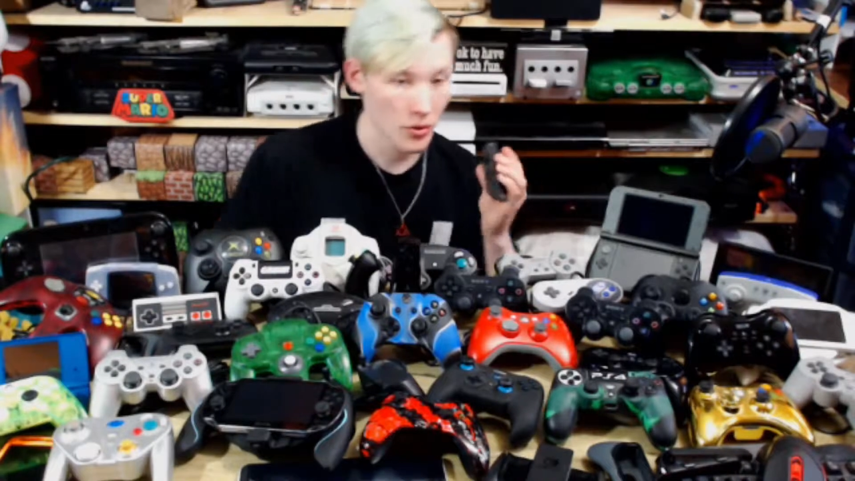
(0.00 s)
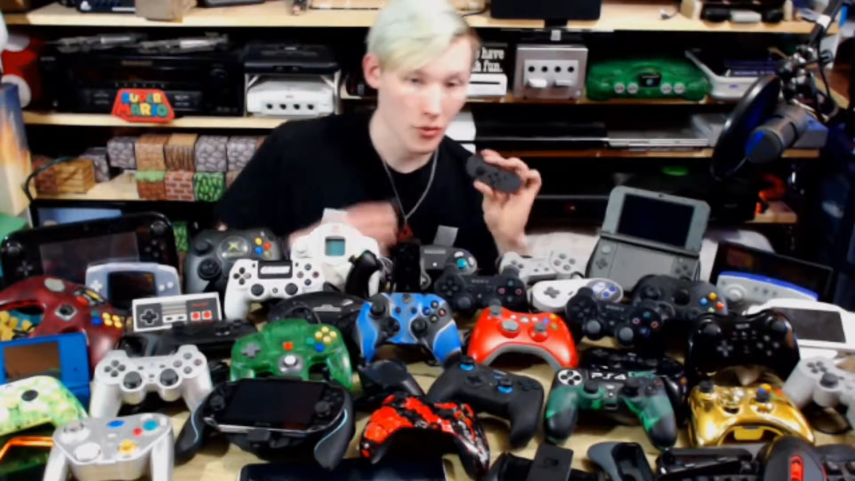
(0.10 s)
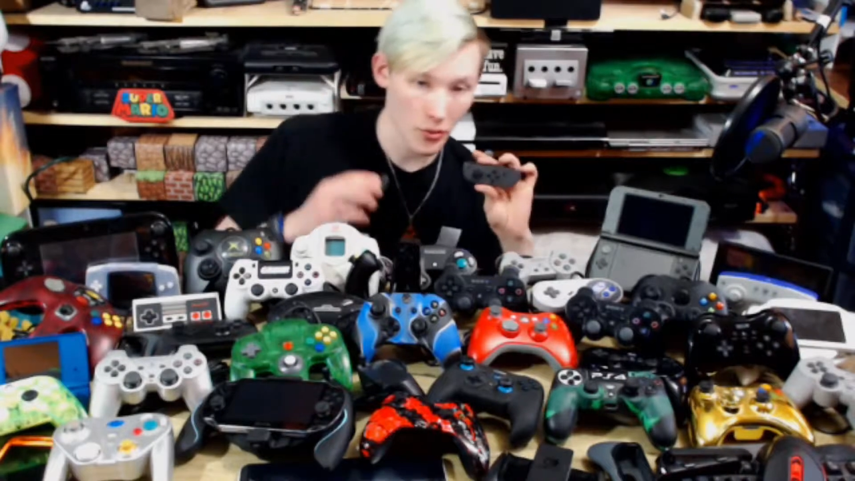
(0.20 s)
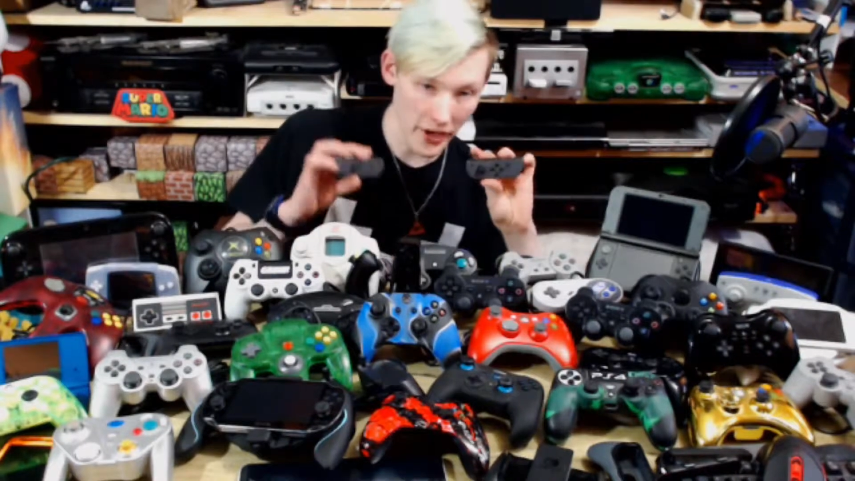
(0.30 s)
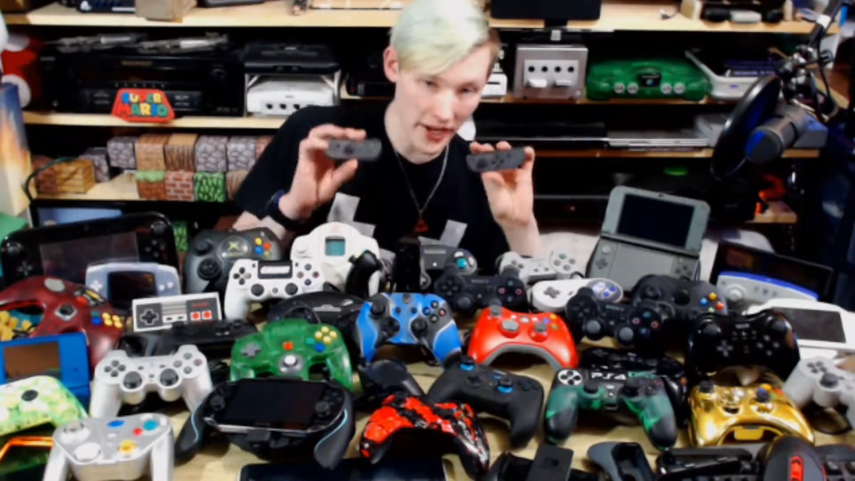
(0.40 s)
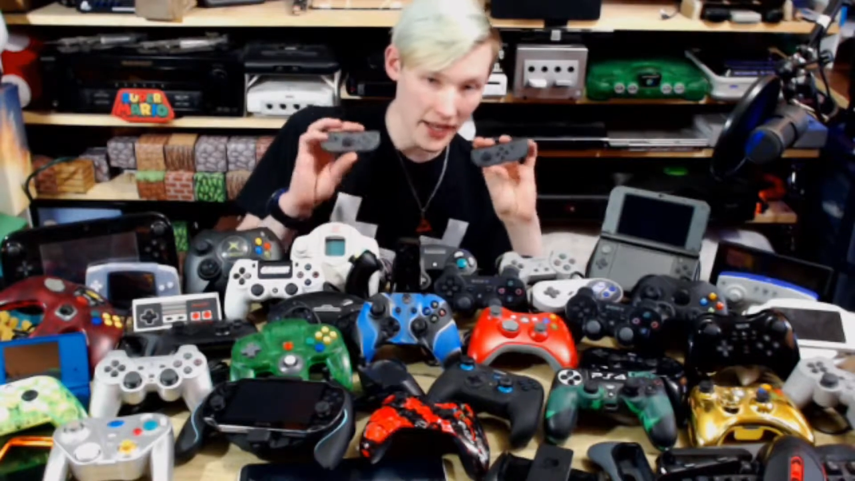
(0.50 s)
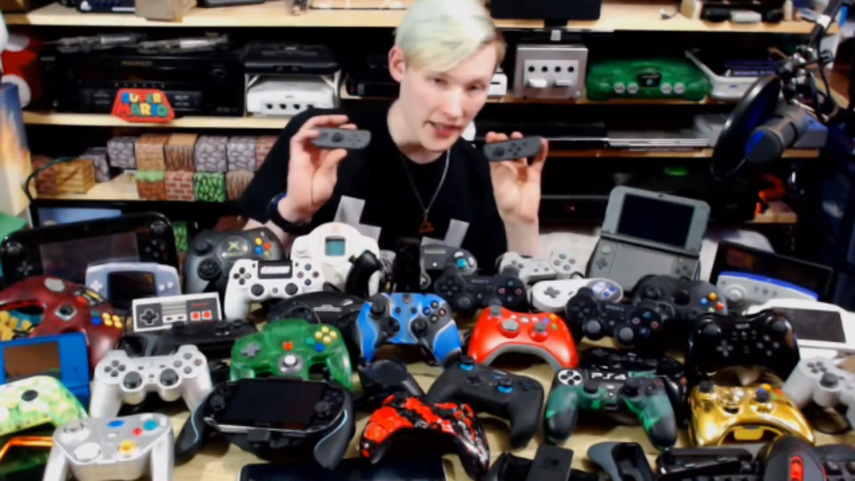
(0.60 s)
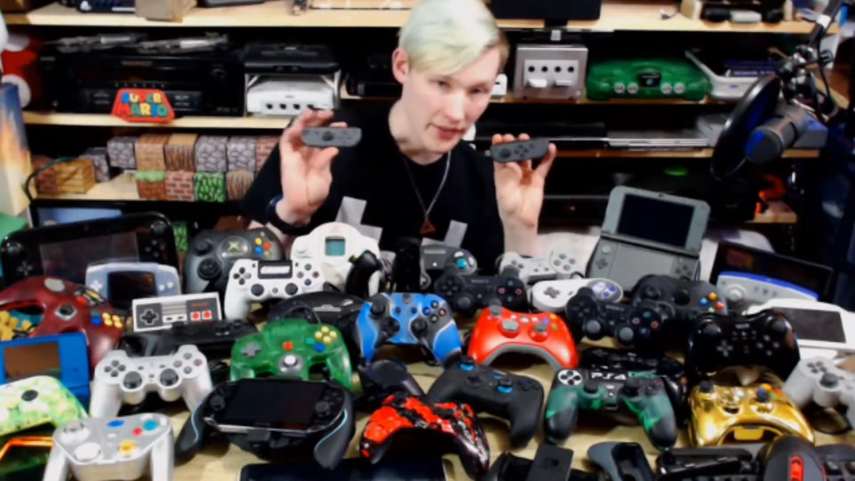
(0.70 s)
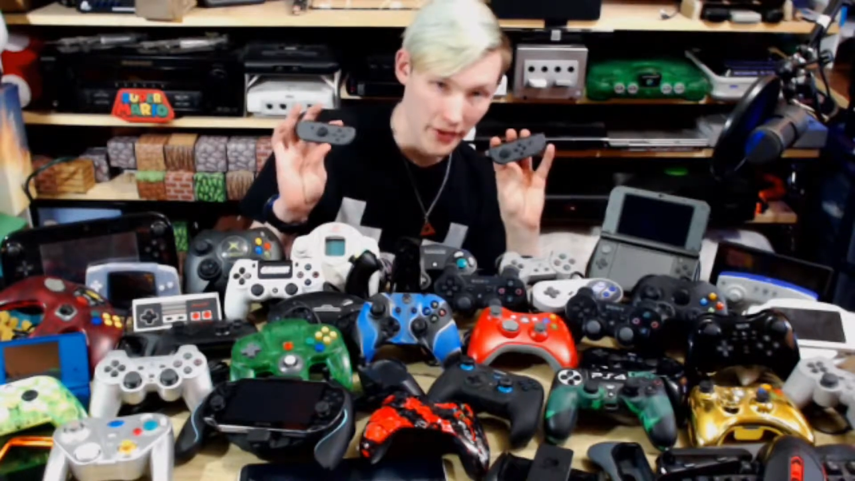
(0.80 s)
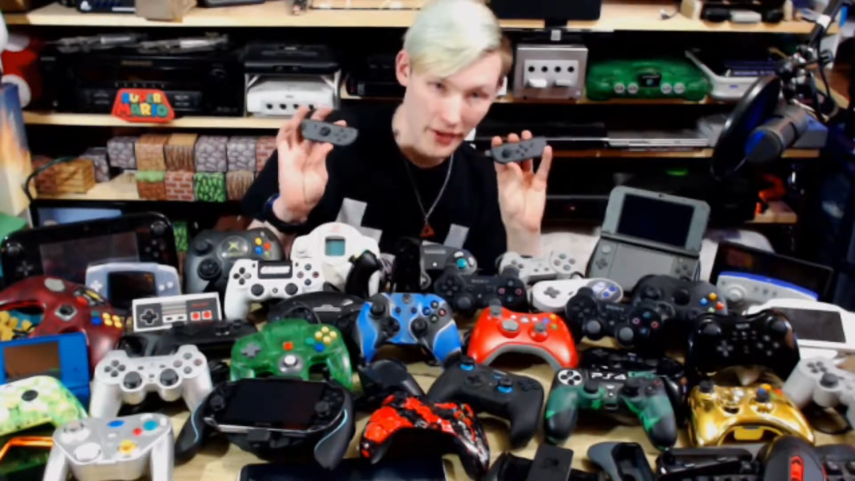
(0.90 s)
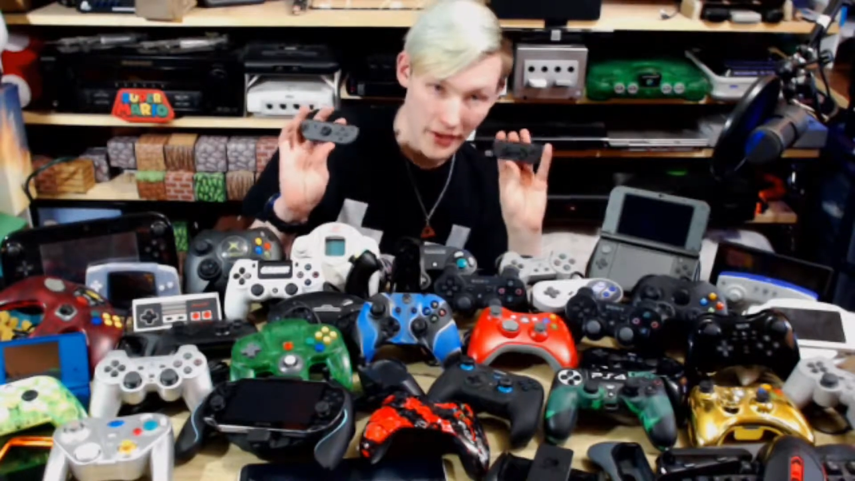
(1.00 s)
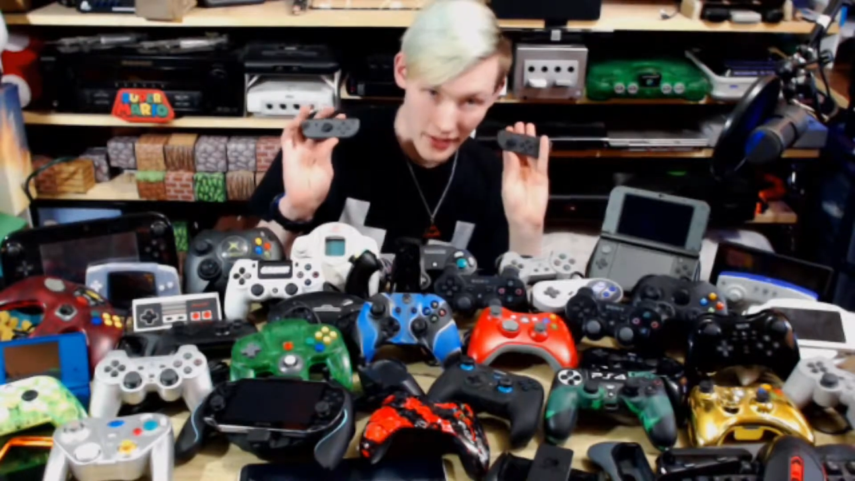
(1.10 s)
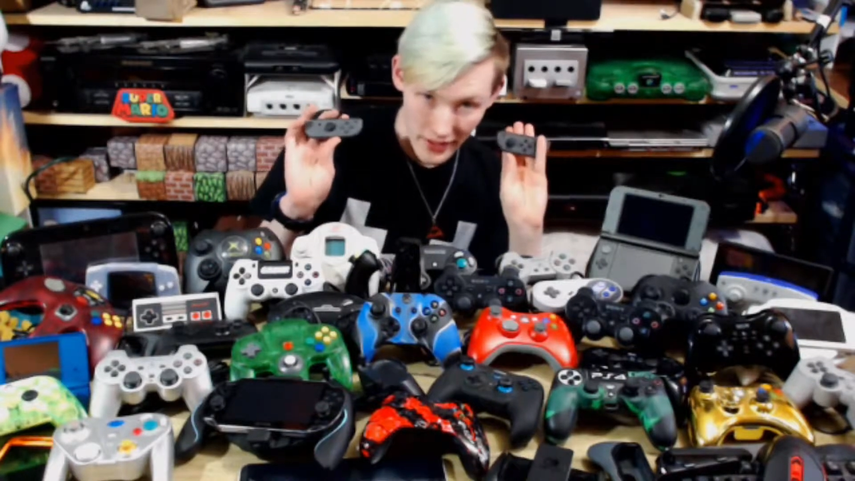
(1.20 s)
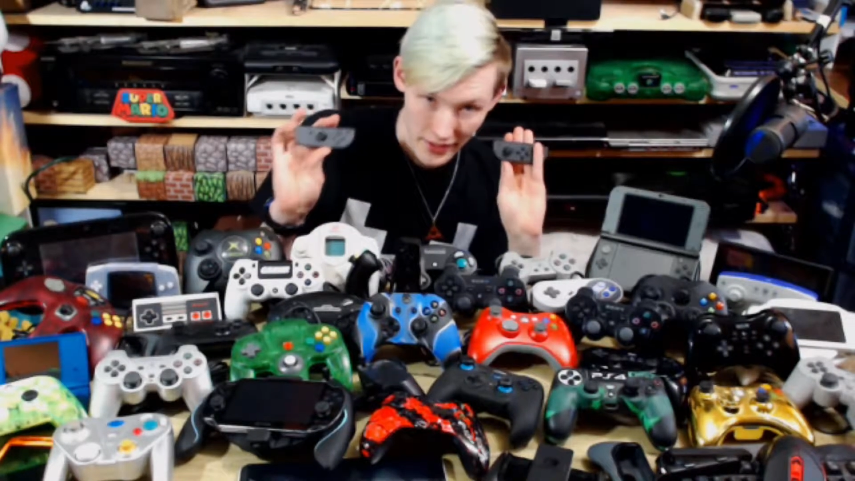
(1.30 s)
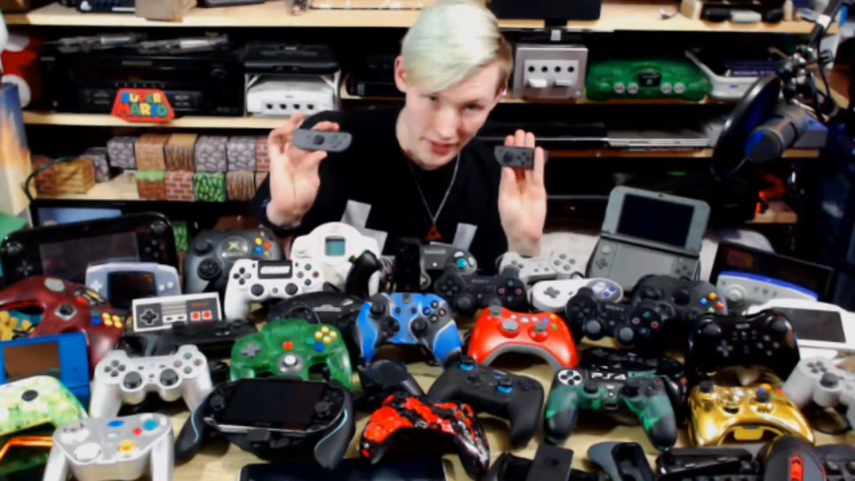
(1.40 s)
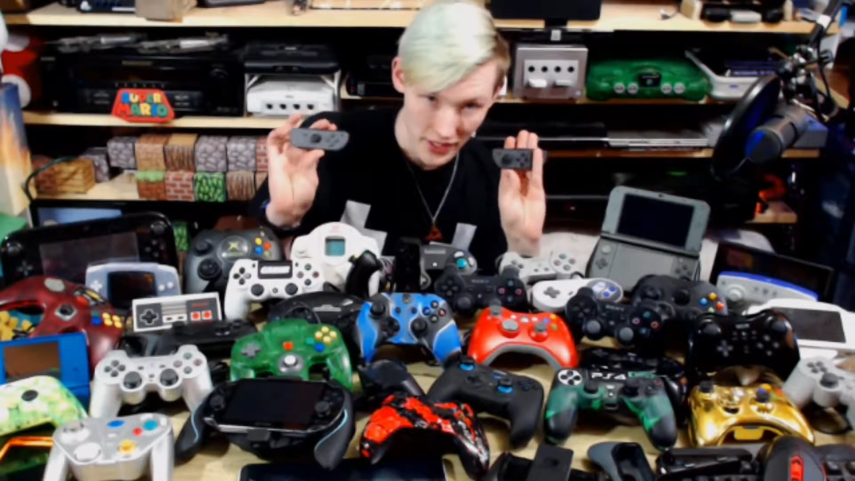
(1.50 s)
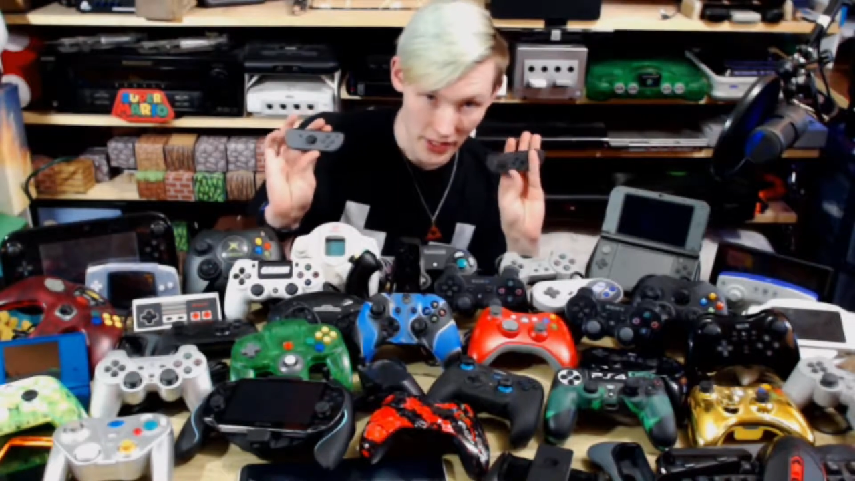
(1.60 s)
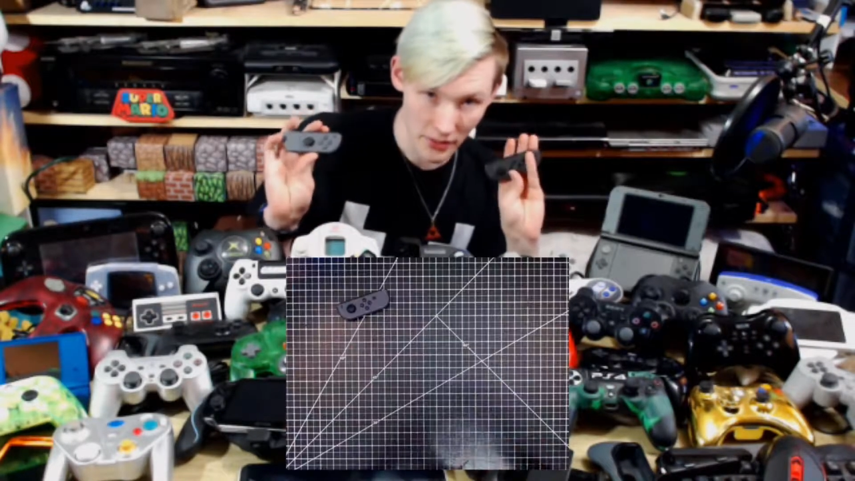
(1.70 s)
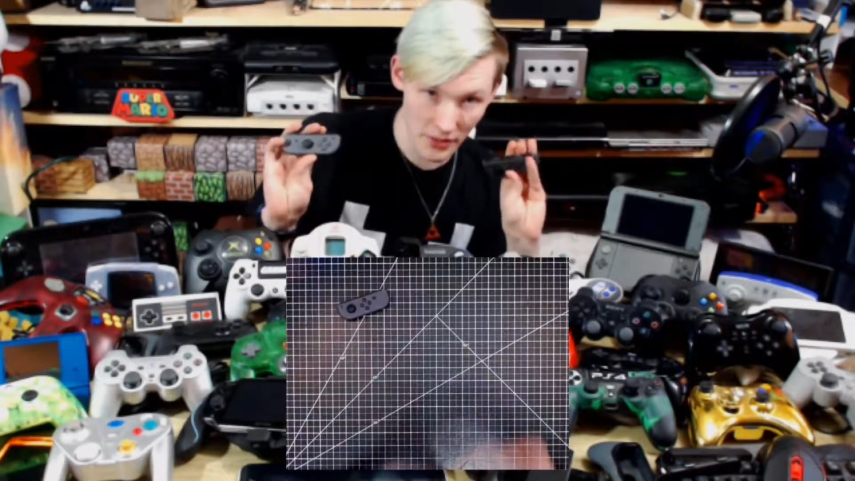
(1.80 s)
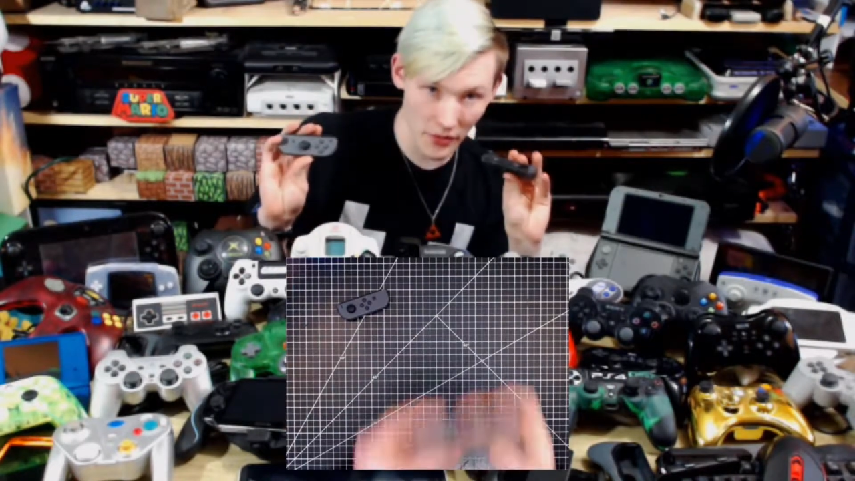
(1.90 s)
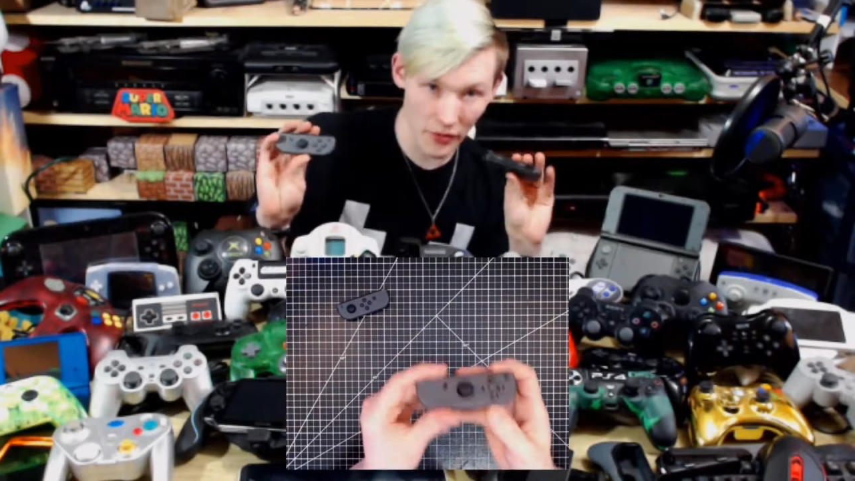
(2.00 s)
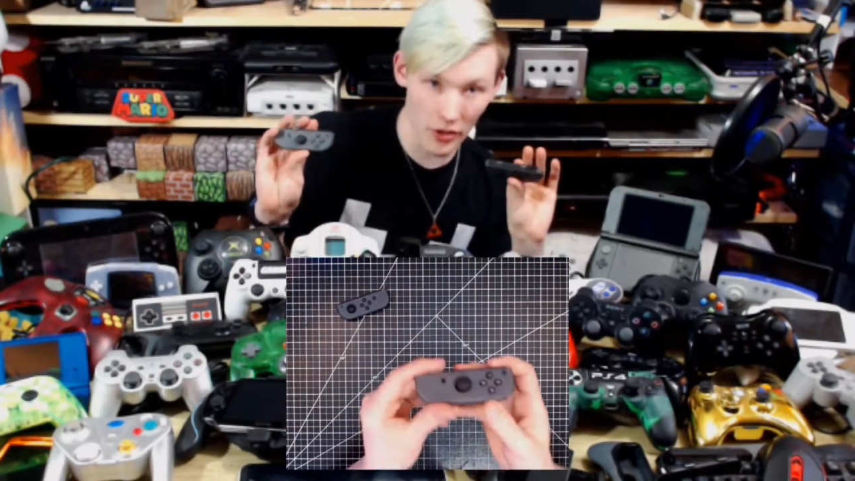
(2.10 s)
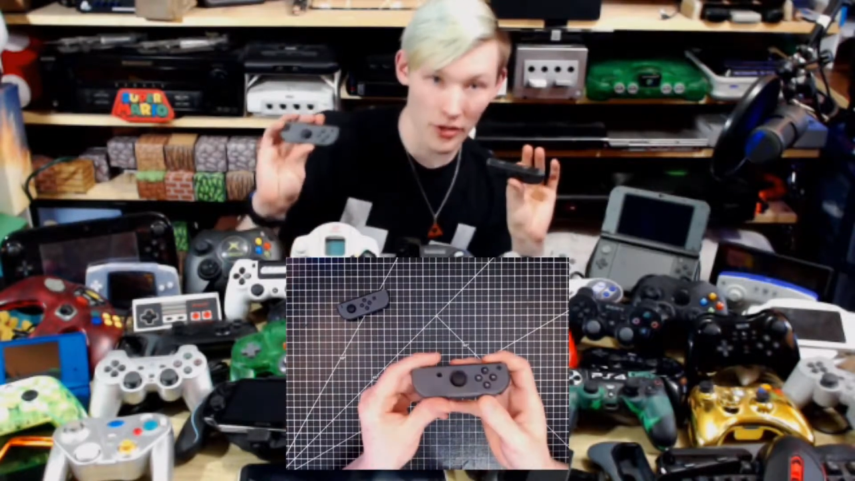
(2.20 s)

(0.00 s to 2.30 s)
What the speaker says: we have, same as before,